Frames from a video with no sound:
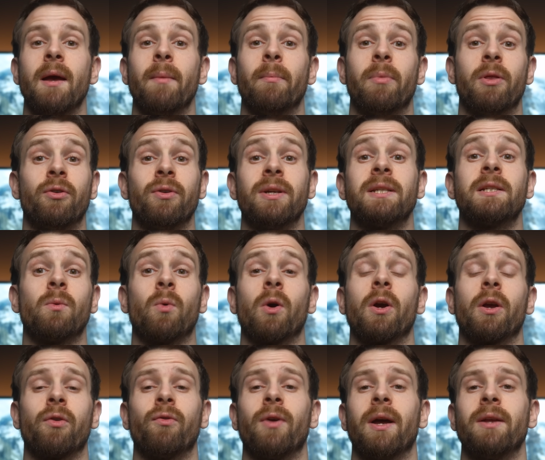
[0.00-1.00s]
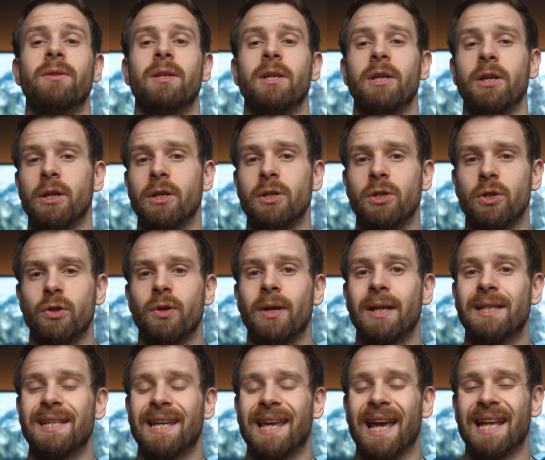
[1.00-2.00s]
but there is a workaround that you can do
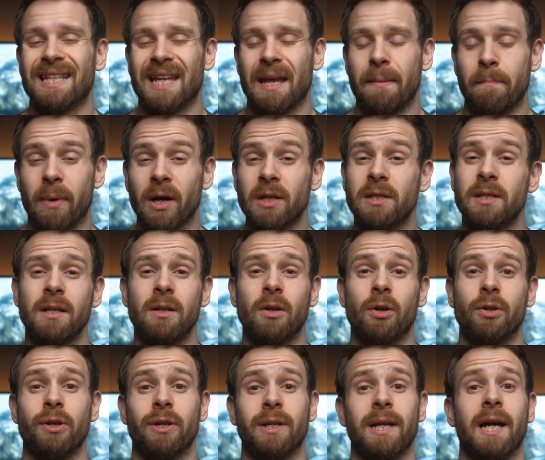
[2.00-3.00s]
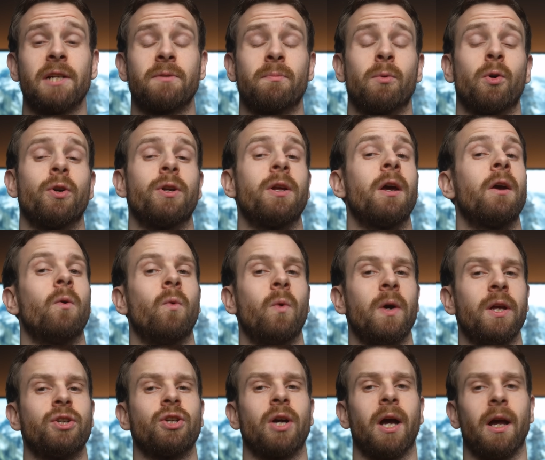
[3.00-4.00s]
to get a button on your dashboard,
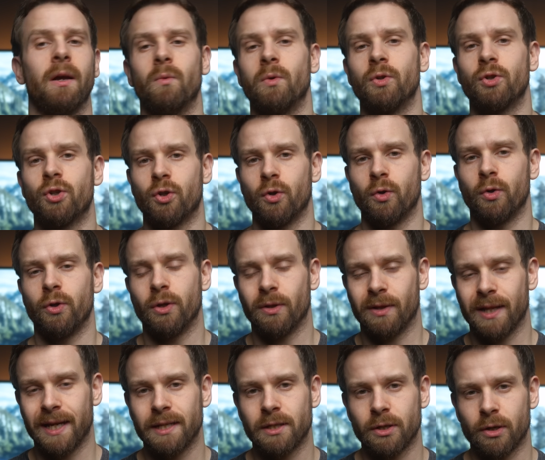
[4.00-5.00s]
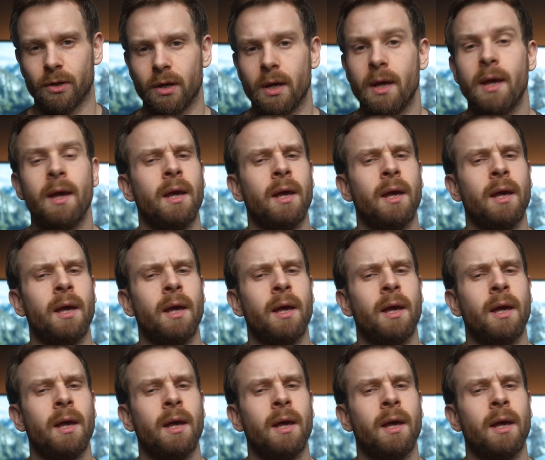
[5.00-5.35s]
which I will show you later.